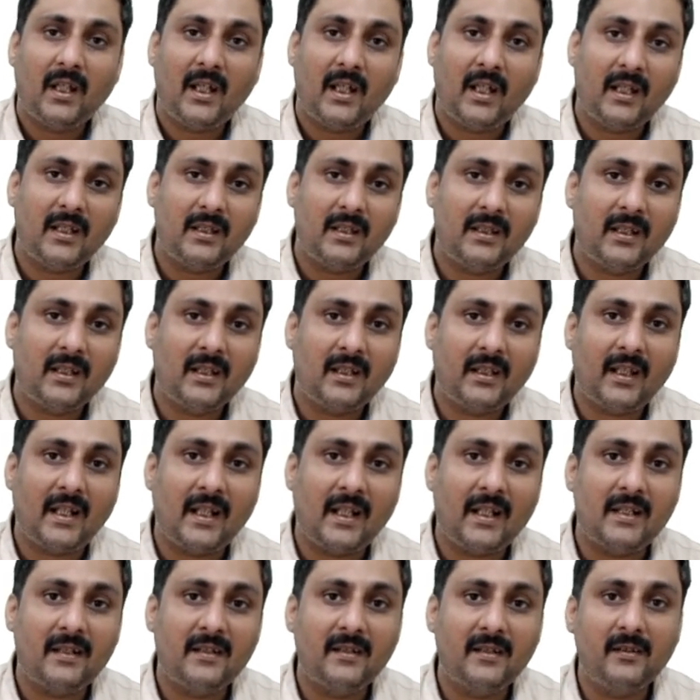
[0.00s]
and the
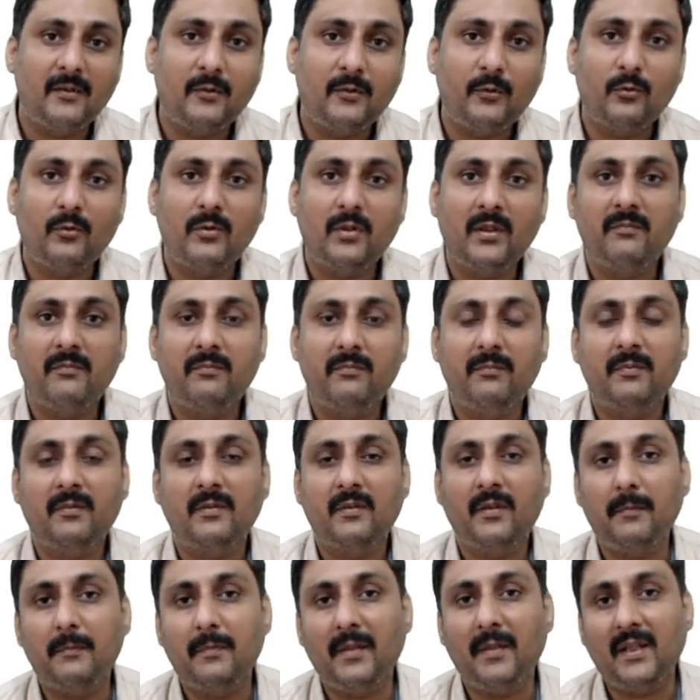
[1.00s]
candle to
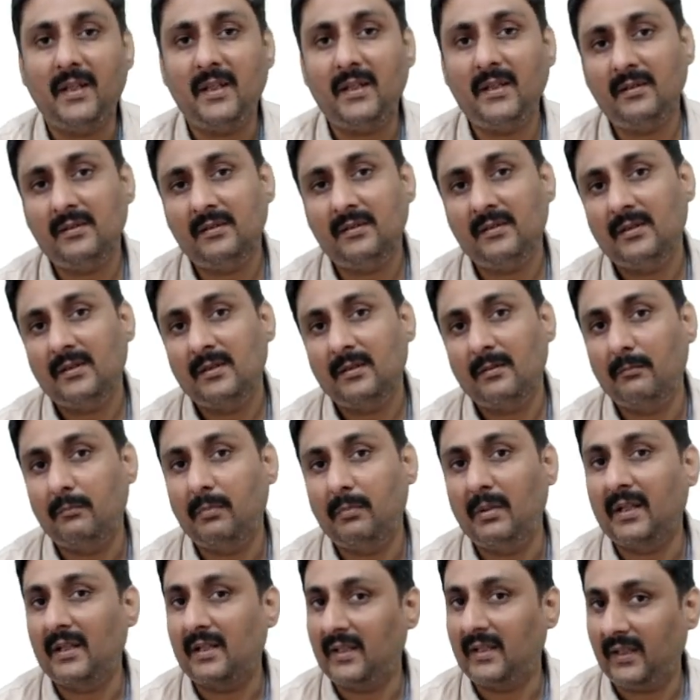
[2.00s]
remain
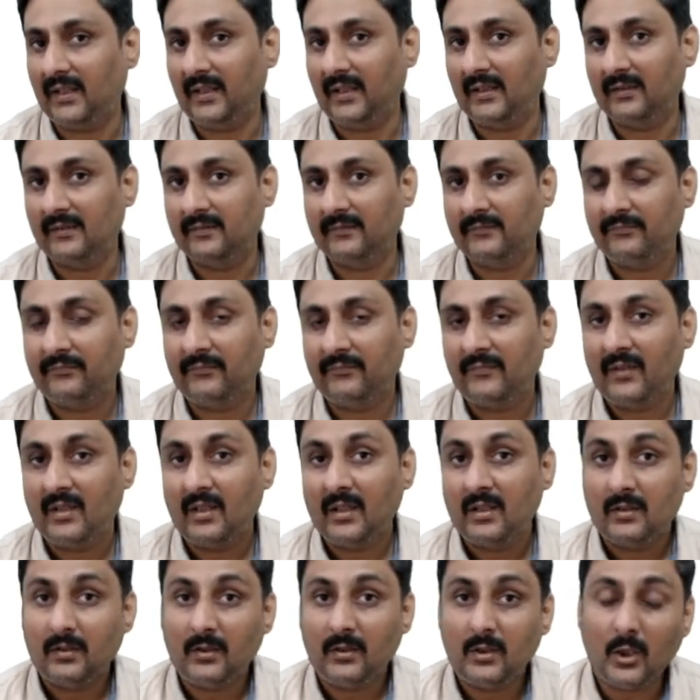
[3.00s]
burning.
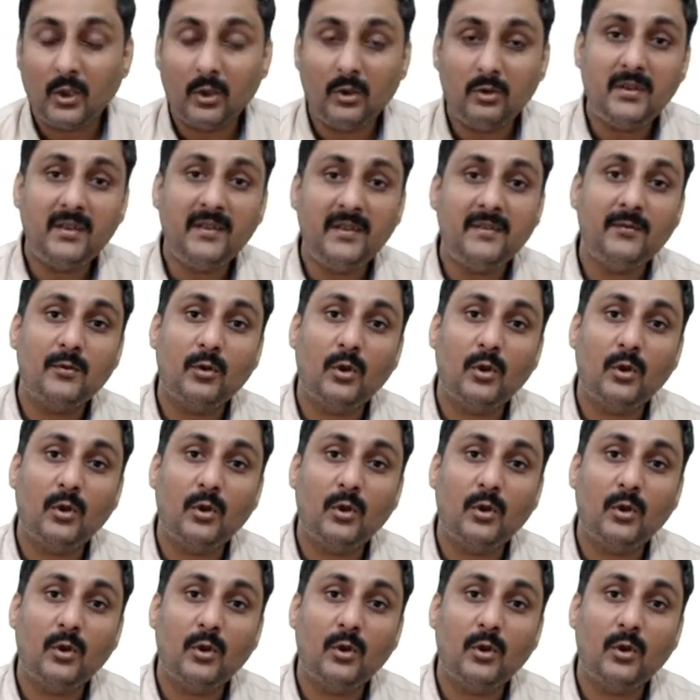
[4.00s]
Now this